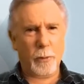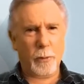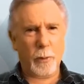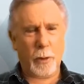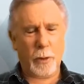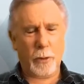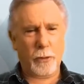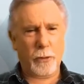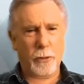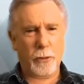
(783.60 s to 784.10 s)

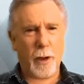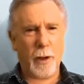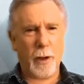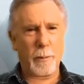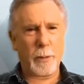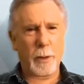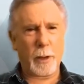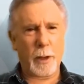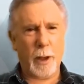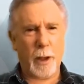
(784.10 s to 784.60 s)
when it's
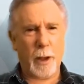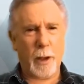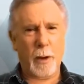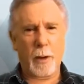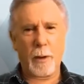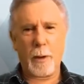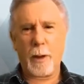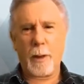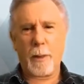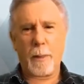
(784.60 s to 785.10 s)
time to
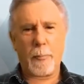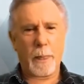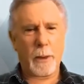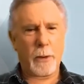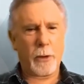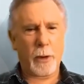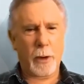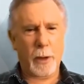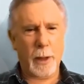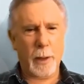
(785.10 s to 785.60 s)
go, that
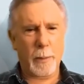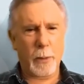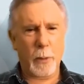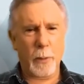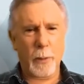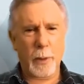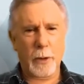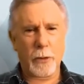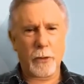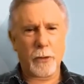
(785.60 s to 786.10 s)
you've got a couple of
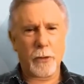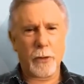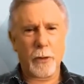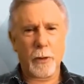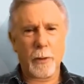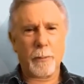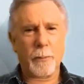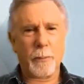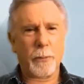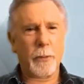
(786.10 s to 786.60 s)
weeks,
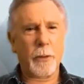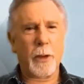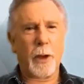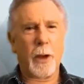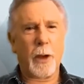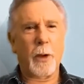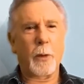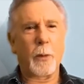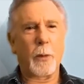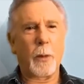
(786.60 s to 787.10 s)

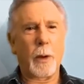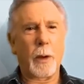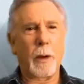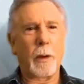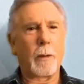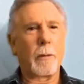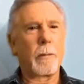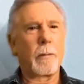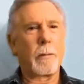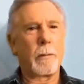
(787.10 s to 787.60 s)

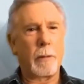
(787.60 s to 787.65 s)
where,